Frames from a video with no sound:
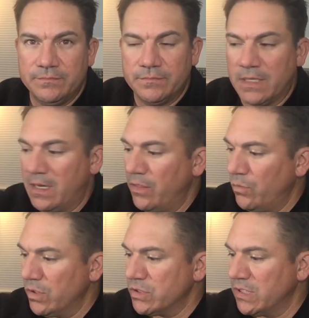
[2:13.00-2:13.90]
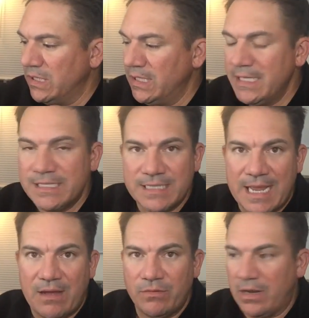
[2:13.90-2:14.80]
In other words, list
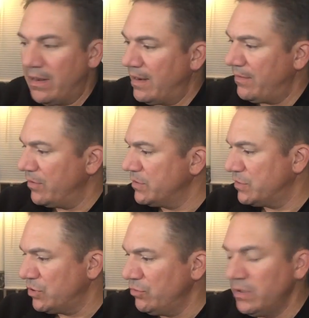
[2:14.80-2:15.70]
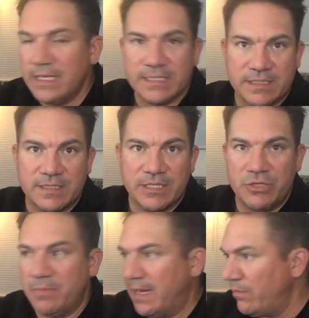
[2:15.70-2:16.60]
out those two lists that
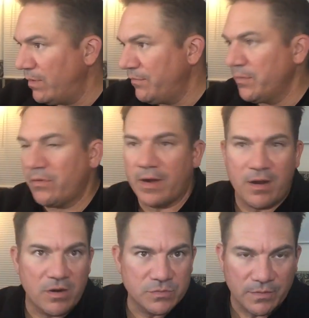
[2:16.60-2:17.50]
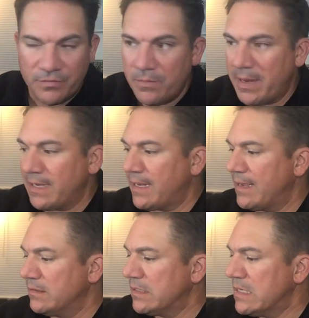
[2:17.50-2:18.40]
you made, one from the credit cards, one from the bank
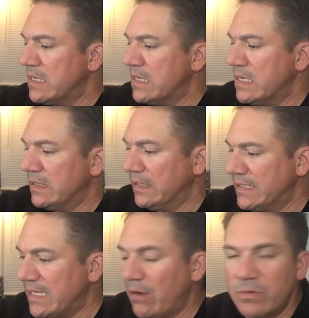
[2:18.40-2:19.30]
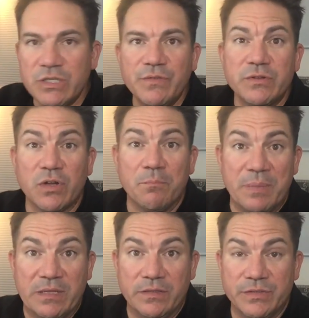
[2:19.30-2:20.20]
accounts. List out which of those are
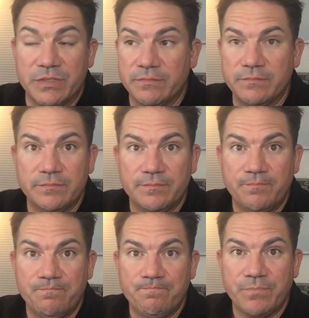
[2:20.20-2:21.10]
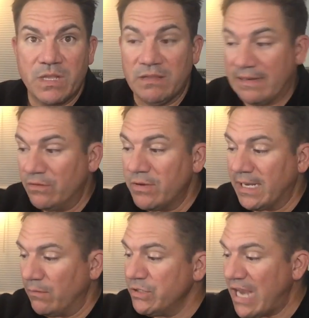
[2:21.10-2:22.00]
bills. Like, no
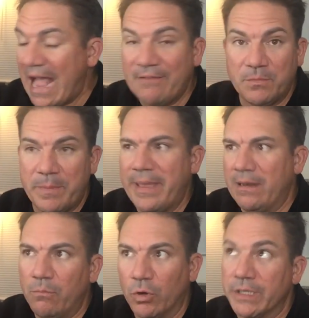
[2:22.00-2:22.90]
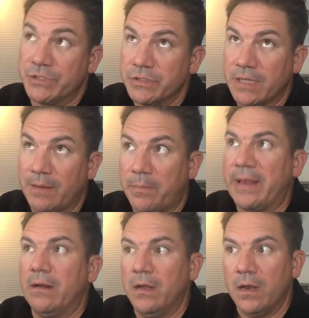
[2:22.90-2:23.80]
kidding, which have to be paid. Mortgage, got to be
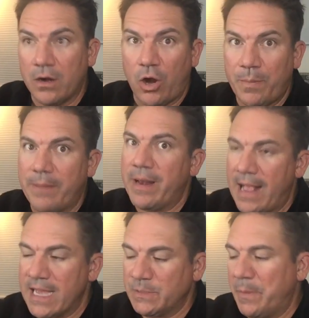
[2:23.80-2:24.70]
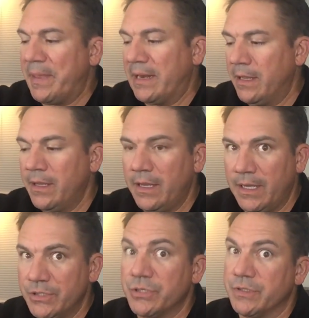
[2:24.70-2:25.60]
paid. Car payment has to be paid.
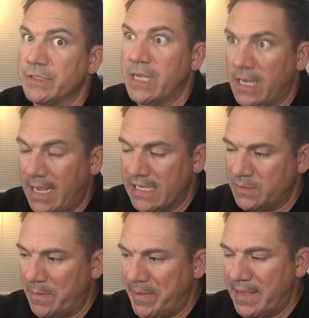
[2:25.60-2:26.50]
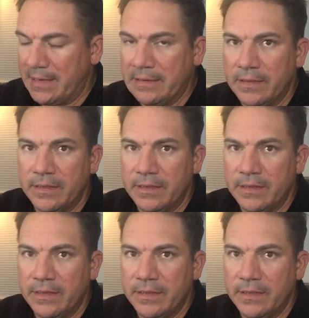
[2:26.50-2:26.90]
Insurance has to be paid.